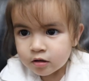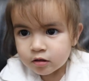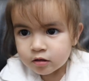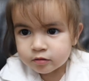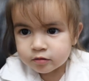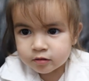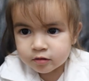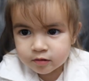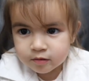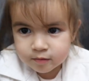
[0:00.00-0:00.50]

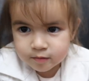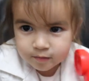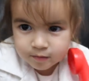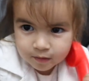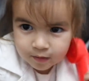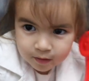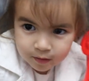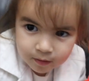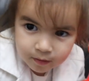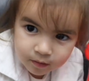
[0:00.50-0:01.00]
Ba?
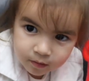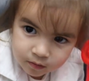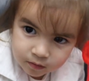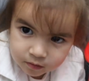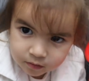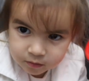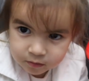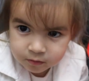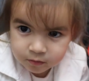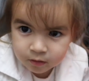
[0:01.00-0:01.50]

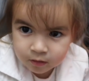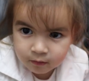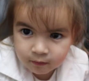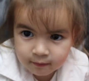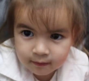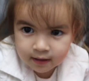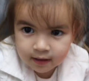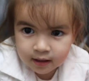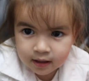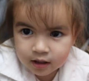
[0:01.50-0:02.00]

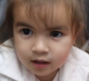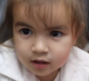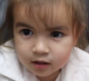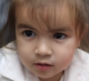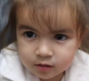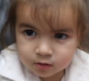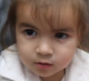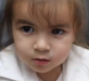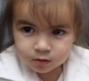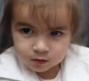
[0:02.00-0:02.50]
No work for
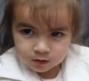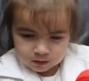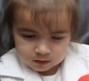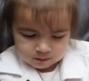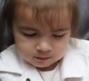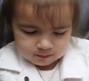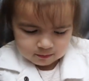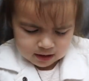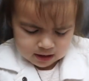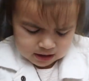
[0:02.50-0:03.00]
mommy and
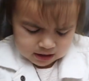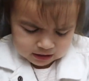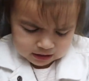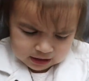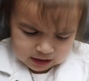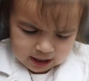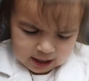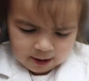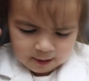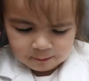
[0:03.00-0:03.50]
daddy
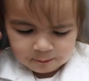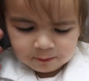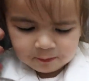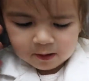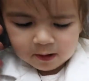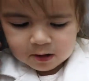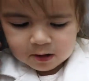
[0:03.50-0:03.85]
tomorrow.